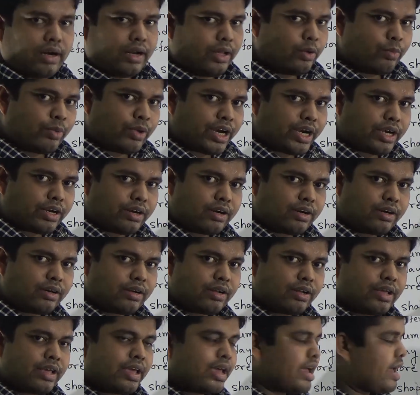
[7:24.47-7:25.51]
numerator,
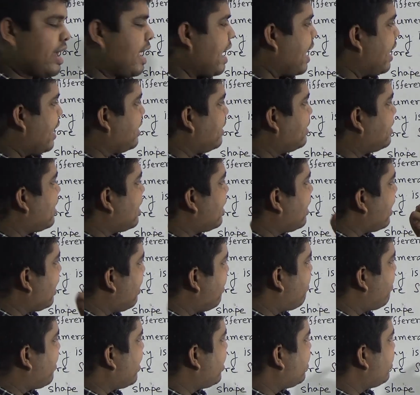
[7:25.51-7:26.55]
and the
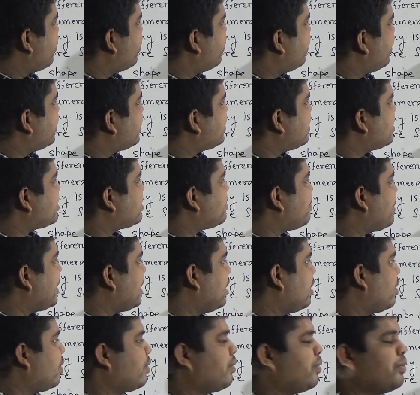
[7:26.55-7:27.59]
number which is
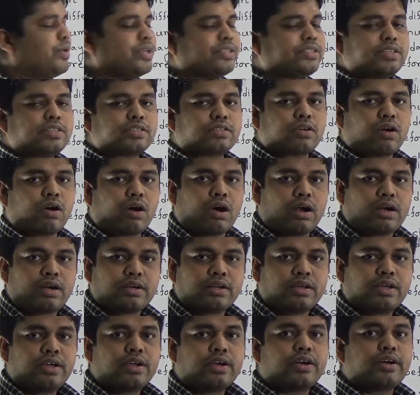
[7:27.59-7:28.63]
below, which is called
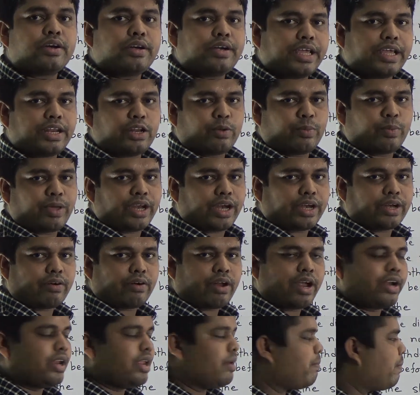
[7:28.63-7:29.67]
denominator.
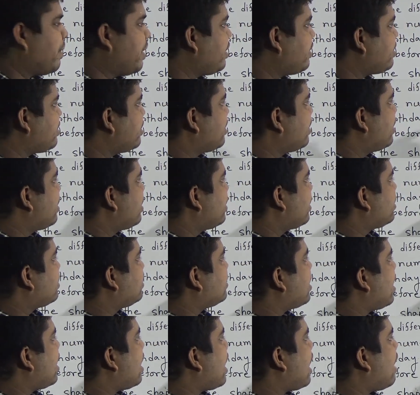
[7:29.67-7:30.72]
I repeat,
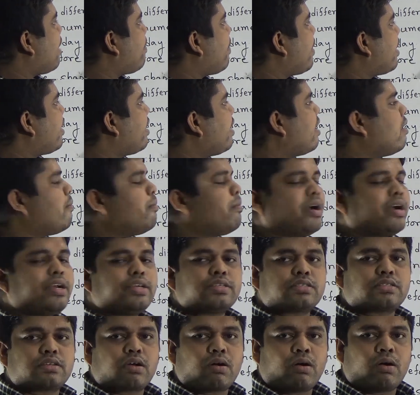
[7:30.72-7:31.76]
the upper number
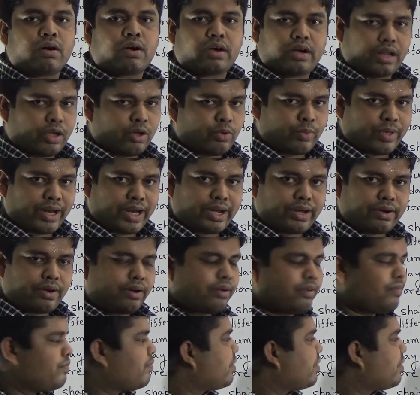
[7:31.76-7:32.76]
is called numerator